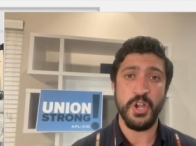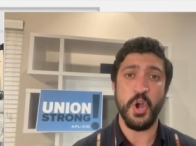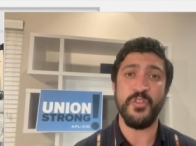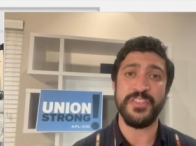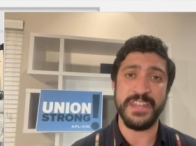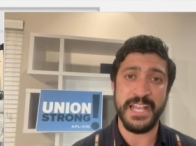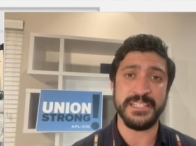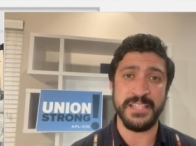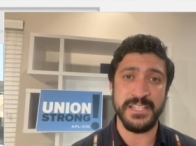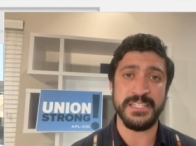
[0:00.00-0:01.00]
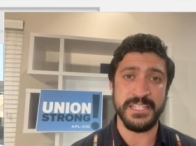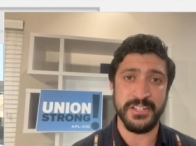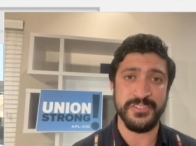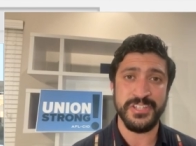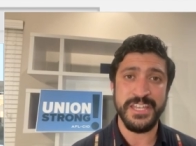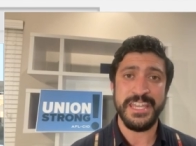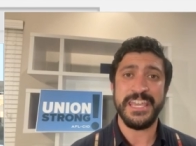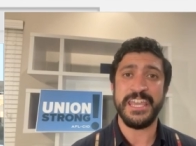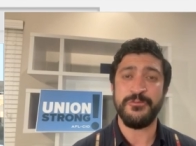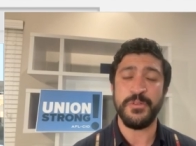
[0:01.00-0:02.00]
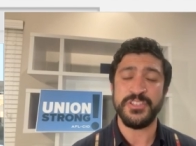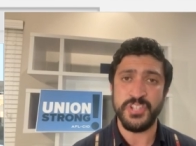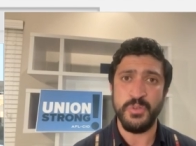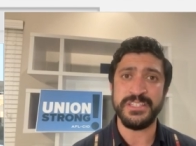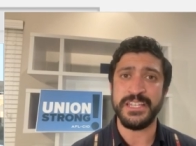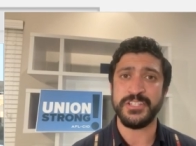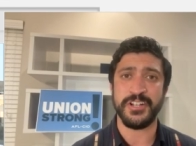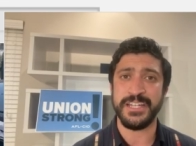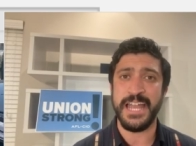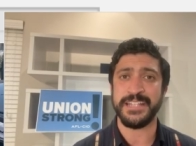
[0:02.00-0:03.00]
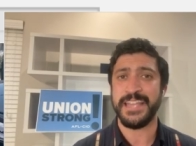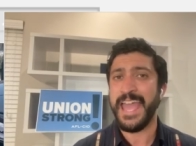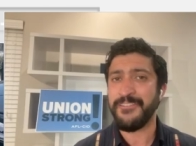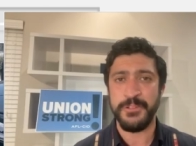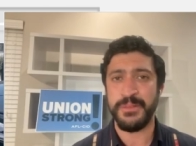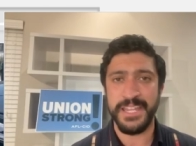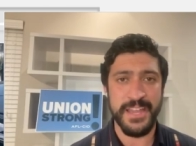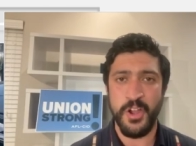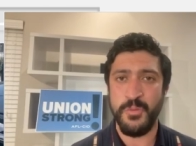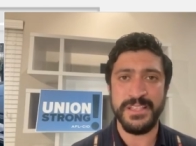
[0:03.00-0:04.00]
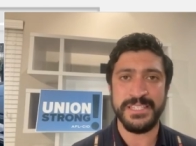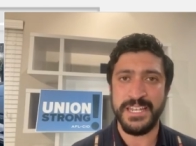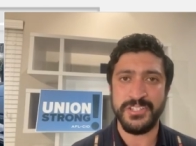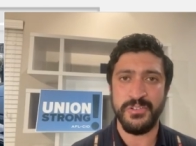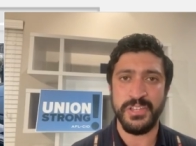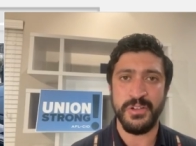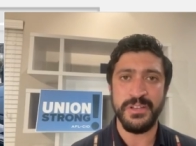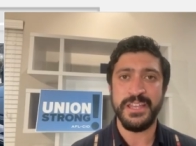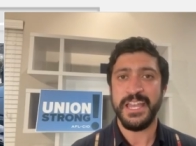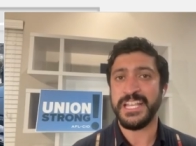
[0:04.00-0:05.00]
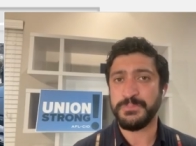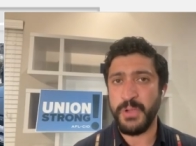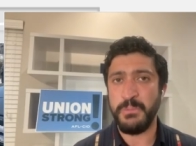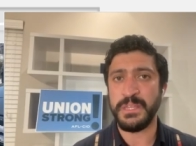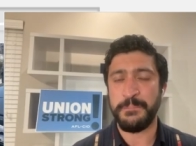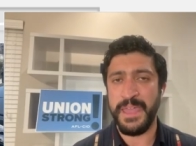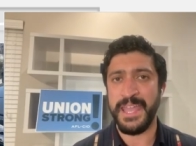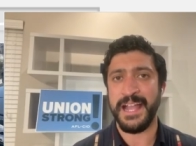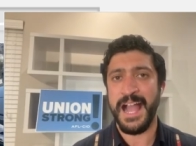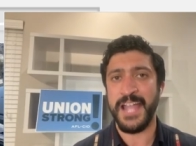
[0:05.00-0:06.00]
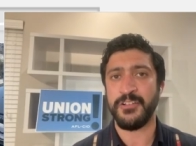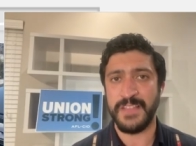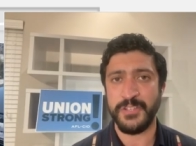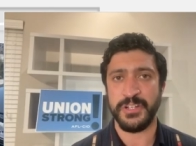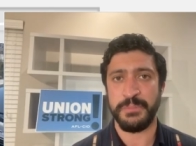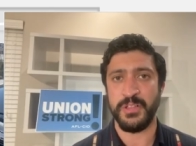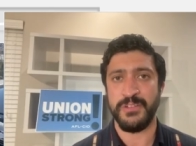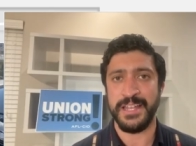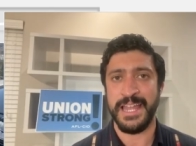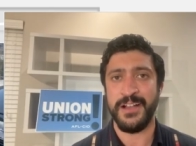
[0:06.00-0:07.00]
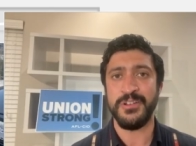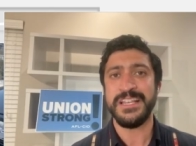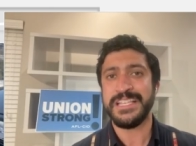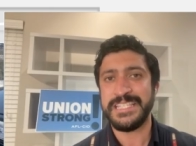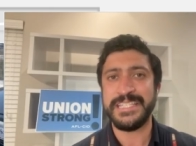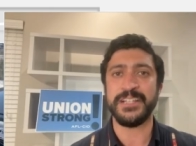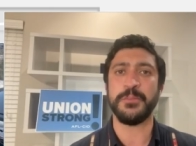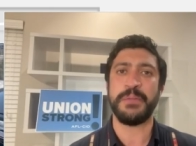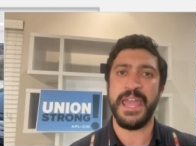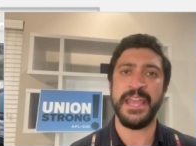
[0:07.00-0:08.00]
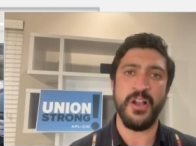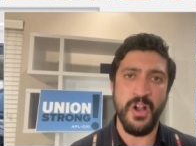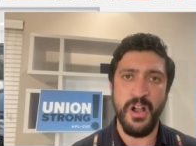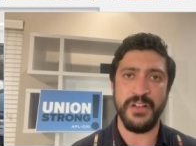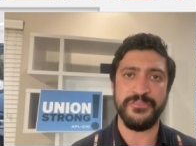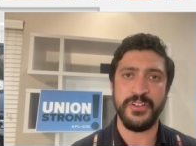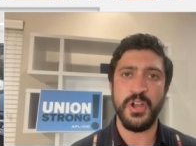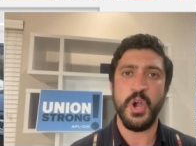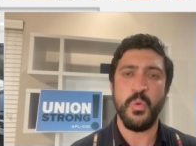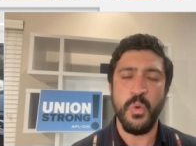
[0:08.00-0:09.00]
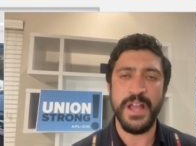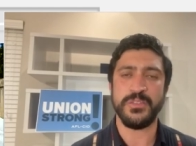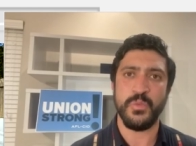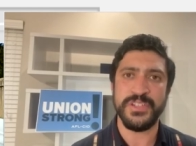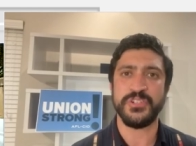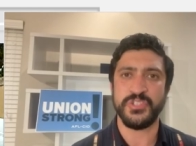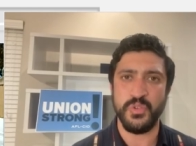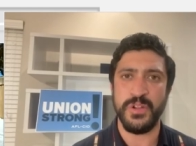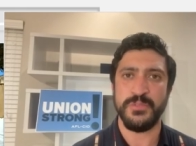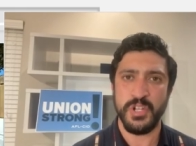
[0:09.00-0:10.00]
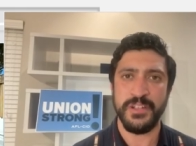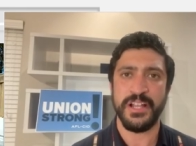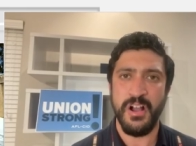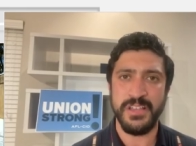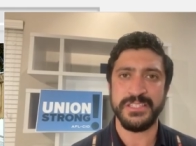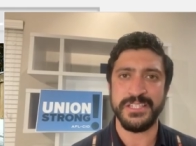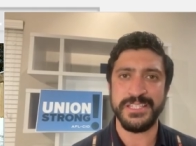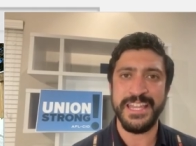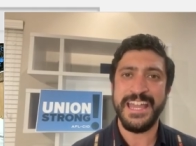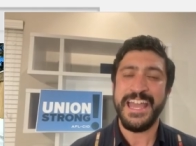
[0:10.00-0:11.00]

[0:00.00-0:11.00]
over the next dozen years if we don't interconnect. Everybody at home in San Antonio is probably paying a higher electric bill right now, still paying off what Winter Storm Uri cost us.